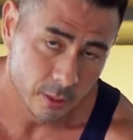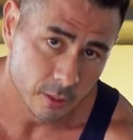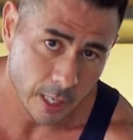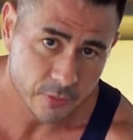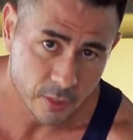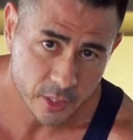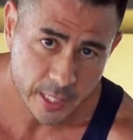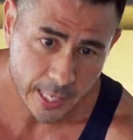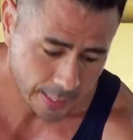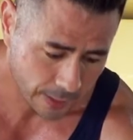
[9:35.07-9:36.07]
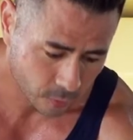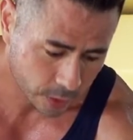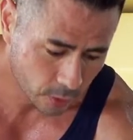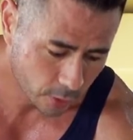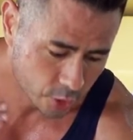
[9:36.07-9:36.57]
You have to understand that
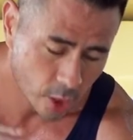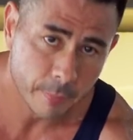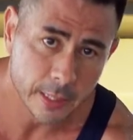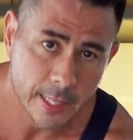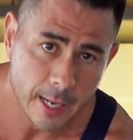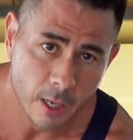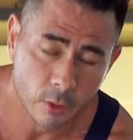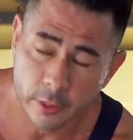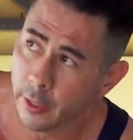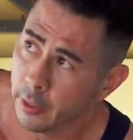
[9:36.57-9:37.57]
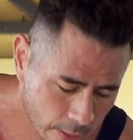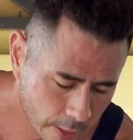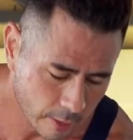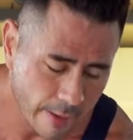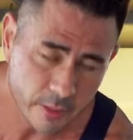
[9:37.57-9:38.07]
when you are jumping down,
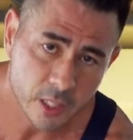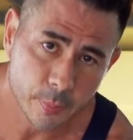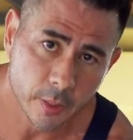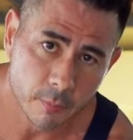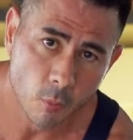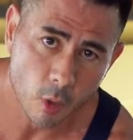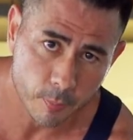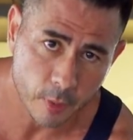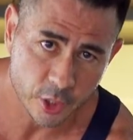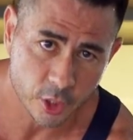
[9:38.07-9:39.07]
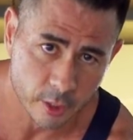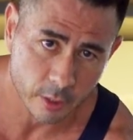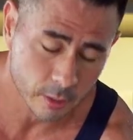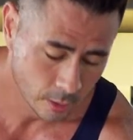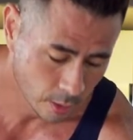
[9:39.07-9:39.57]
gravity is putting more
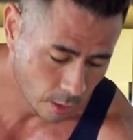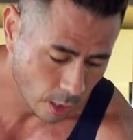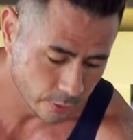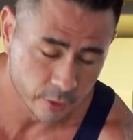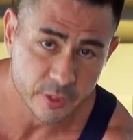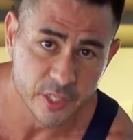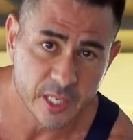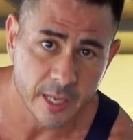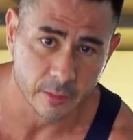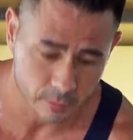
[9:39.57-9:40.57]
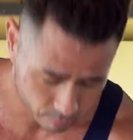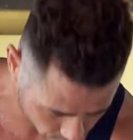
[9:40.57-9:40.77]
pressure on your descent.